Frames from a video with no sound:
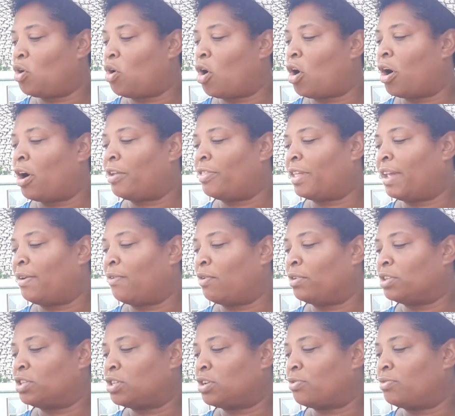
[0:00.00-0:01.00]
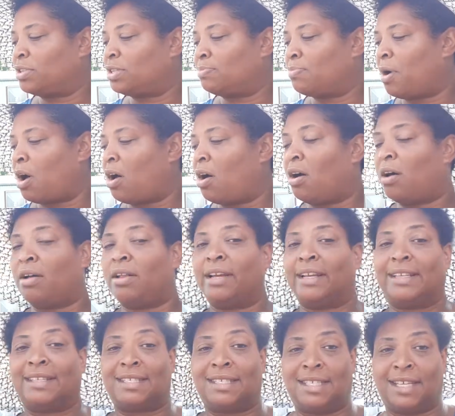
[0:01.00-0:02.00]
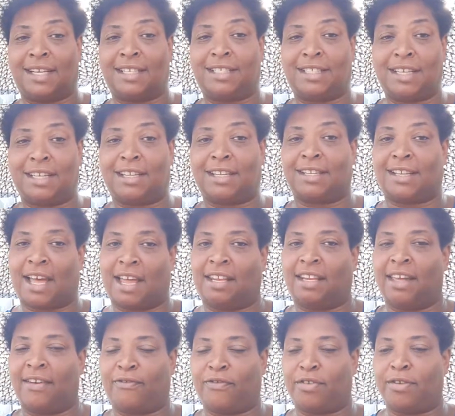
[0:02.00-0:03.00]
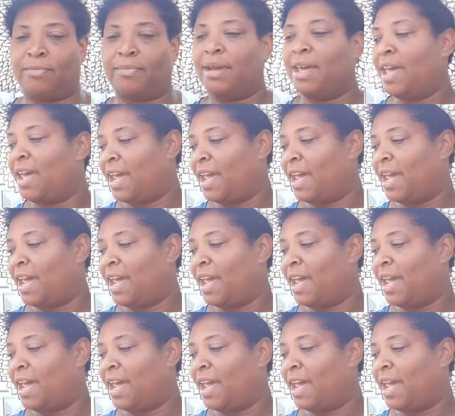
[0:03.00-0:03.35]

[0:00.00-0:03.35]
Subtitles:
or they were so small and stunted because I left them